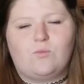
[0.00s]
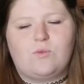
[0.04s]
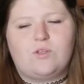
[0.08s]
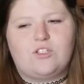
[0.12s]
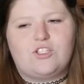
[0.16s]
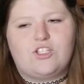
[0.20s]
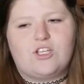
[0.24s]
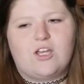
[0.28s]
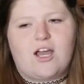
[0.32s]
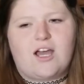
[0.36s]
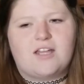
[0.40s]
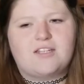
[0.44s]

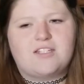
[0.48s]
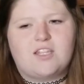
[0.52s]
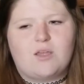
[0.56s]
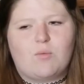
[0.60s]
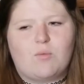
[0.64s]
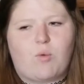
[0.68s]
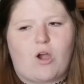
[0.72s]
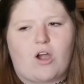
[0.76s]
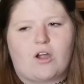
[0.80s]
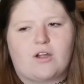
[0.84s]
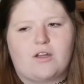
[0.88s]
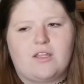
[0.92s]
She got to the
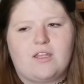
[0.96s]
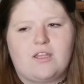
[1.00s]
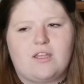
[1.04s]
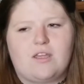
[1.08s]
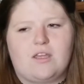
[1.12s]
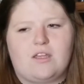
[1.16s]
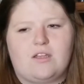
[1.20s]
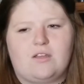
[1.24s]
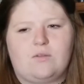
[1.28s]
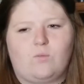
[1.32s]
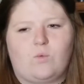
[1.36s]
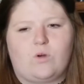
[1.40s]
party
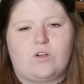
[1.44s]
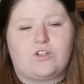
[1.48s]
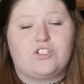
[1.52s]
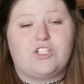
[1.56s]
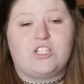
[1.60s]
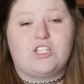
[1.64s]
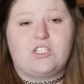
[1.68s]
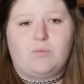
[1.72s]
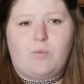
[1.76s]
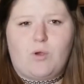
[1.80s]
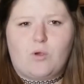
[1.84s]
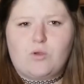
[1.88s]
and where
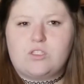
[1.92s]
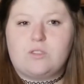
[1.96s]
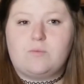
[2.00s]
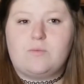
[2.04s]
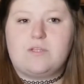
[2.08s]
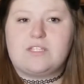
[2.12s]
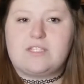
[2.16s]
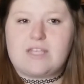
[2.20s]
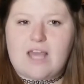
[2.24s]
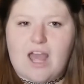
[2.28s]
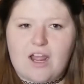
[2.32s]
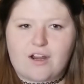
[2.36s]
she's supposed to
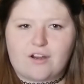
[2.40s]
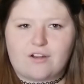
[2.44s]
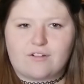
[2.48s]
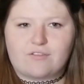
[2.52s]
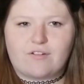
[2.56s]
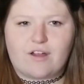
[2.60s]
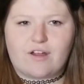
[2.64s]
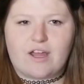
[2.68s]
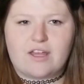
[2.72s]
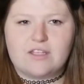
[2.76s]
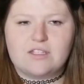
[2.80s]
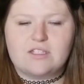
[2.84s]
be
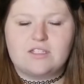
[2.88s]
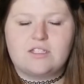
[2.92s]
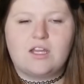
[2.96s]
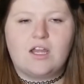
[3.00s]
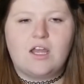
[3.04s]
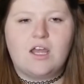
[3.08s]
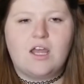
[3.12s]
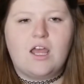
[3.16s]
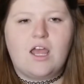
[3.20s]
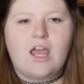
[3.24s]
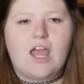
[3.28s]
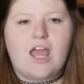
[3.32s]
sacrificed.
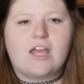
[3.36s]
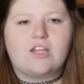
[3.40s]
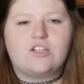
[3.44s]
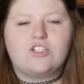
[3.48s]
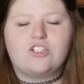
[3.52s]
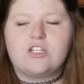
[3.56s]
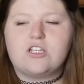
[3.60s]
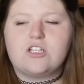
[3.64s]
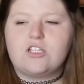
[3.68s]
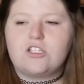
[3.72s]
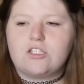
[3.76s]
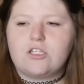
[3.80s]
And
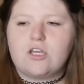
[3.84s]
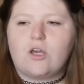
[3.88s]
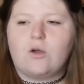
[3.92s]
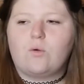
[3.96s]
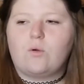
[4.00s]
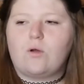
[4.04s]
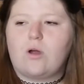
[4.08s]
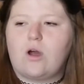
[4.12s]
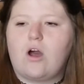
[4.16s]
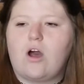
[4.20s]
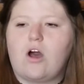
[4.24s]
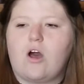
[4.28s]
she's
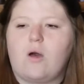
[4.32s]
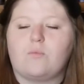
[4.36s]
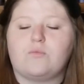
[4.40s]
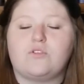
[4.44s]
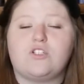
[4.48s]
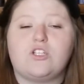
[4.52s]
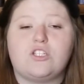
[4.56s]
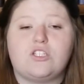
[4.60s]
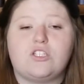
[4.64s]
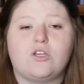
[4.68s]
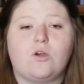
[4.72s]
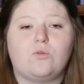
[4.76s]
so calm.
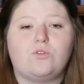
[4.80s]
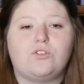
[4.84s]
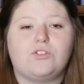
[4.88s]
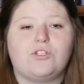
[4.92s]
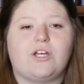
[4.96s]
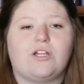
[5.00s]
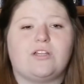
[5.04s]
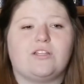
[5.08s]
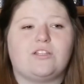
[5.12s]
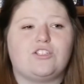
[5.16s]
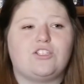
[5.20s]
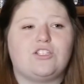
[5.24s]
She's so
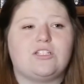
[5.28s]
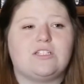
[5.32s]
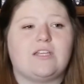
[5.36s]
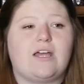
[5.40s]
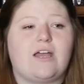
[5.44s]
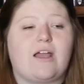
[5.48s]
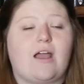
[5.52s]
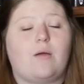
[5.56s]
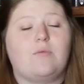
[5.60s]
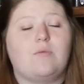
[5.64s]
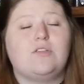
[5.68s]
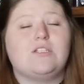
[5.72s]
chill. And she's
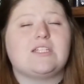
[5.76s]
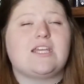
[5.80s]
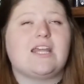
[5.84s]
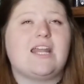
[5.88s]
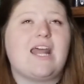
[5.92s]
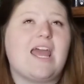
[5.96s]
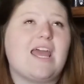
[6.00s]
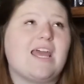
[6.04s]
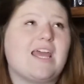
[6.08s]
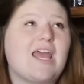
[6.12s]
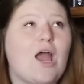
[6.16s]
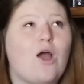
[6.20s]
like, I'm just
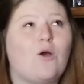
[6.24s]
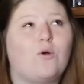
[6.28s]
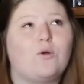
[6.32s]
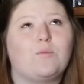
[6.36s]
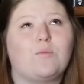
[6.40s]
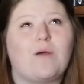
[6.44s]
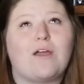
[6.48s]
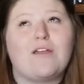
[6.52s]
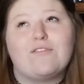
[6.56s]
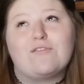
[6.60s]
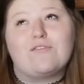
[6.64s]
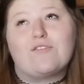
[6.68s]
going to hang out
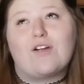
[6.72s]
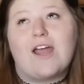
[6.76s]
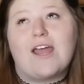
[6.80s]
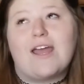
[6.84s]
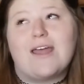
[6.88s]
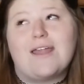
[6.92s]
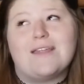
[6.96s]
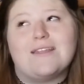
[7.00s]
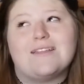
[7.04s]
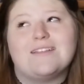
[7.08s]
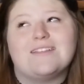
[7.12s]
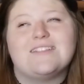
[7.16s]
with my
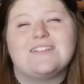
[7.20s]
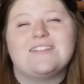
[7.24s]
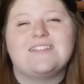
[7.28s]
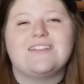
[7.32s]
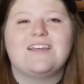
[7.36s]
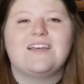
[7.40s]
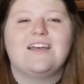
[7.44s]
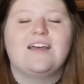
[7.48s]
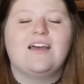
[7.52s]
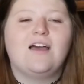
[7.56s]
friends.